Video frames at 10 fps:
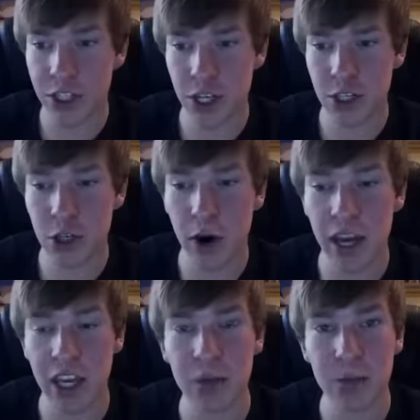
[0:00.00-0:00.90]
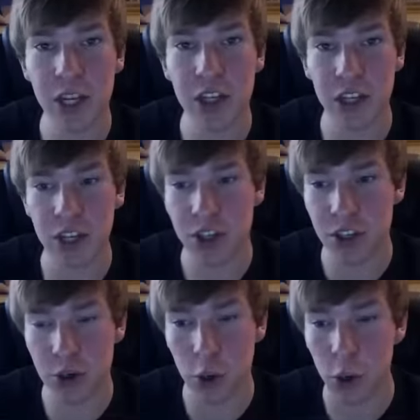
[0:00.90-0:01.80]
just so I can be just
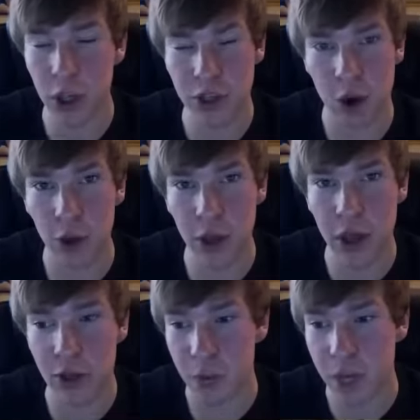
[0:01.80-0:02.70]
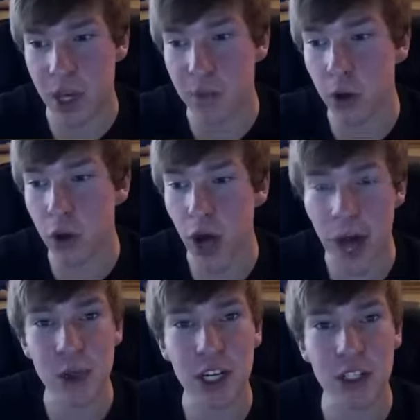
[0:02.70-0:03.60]
as cool as all the other people,
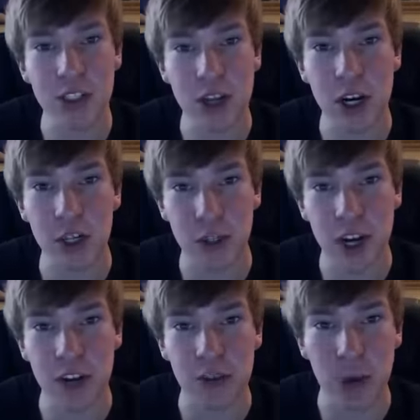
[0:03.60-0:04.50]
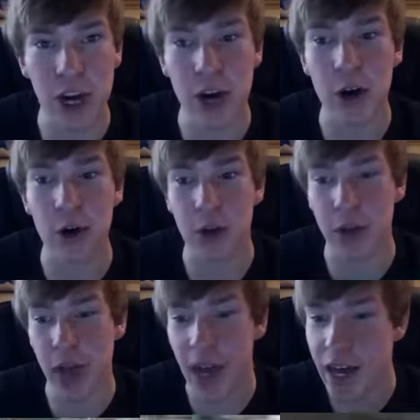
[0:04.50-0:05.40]
I'm gonna start a trend of my own,
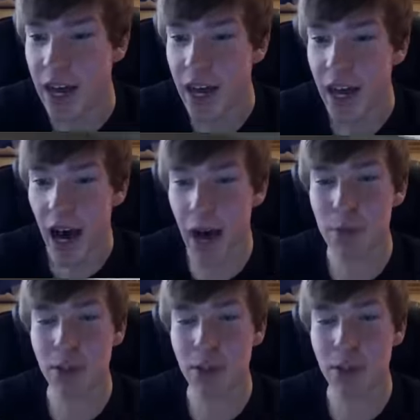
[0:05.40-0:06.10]
okay? I'm